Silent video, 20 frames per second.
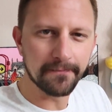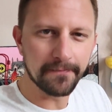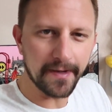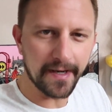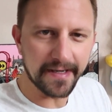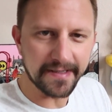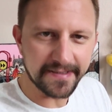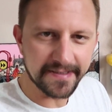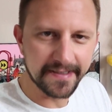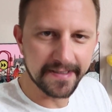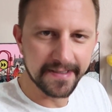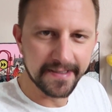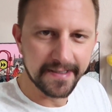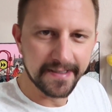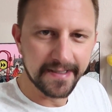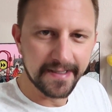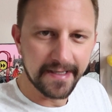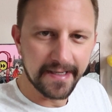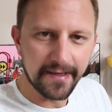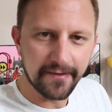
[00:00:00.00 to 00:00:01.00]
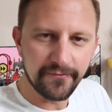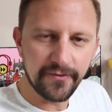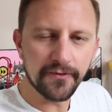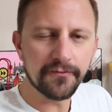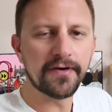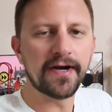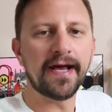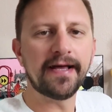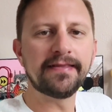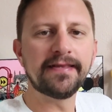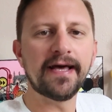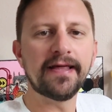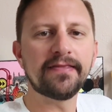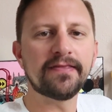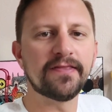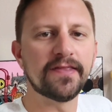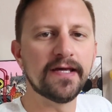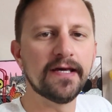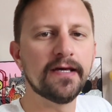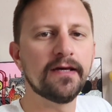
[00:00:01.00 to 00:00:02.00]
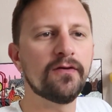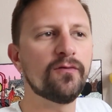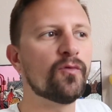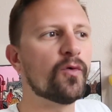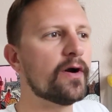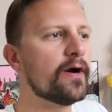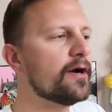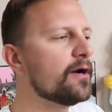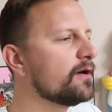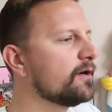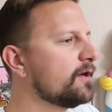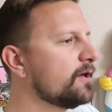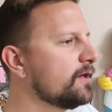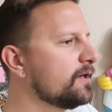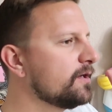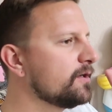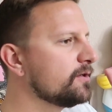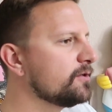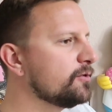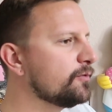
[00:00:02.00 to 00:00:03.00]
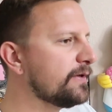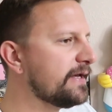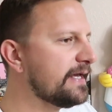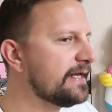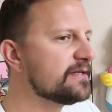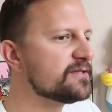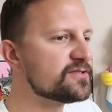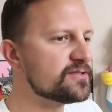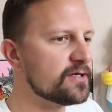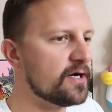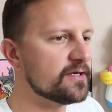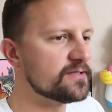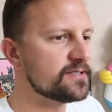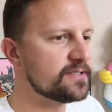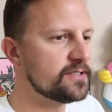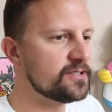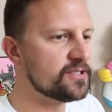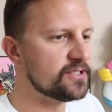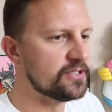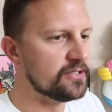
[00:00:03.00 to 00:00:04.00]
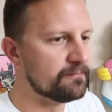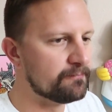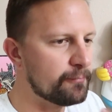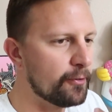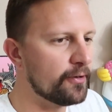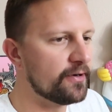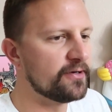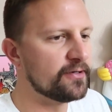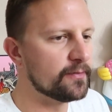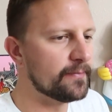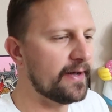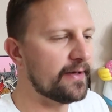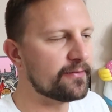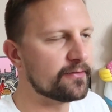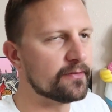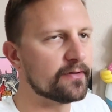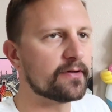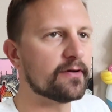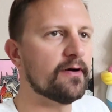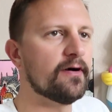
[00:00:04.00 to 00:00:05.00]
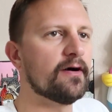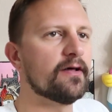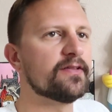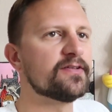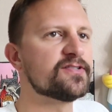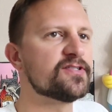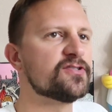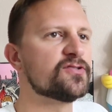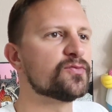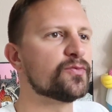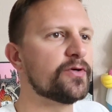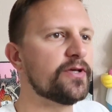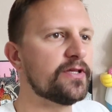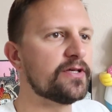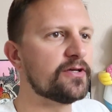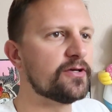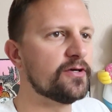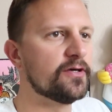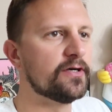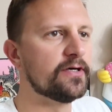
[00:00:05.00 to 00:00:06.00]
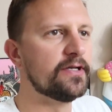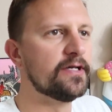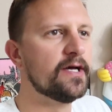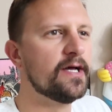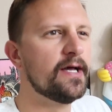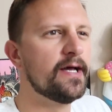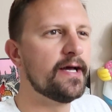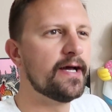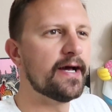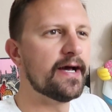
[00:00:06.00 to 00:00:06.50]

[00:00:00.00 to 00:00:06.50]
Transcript: But have you ever had that thing where you eat a sausage and you put it in your mouth and you're like, oh, this is really good.